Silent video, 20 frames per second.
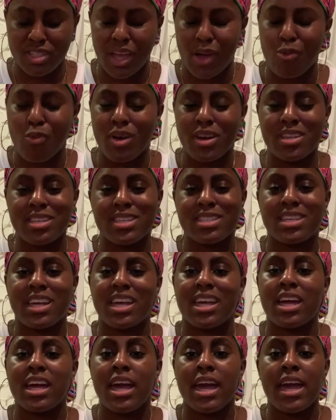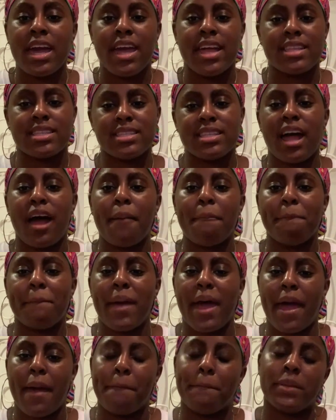I want to say it's not
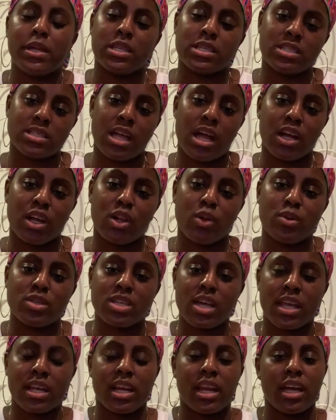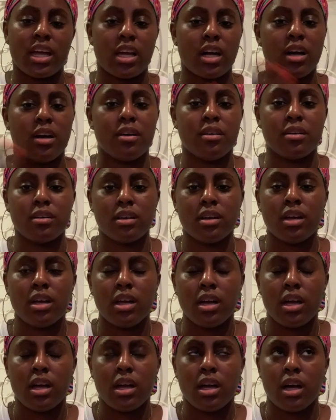matte, but it's not glow. It's kind of
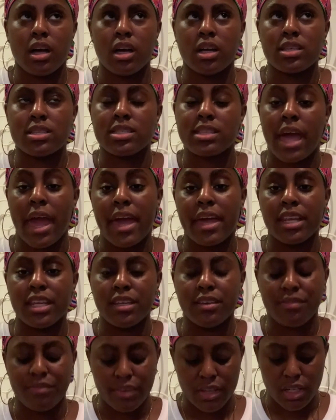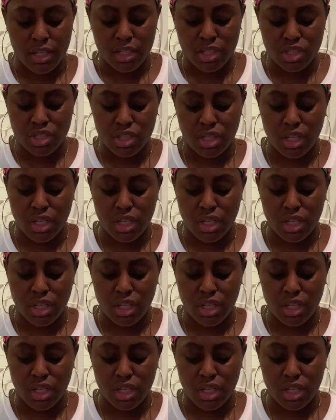a satiny finish.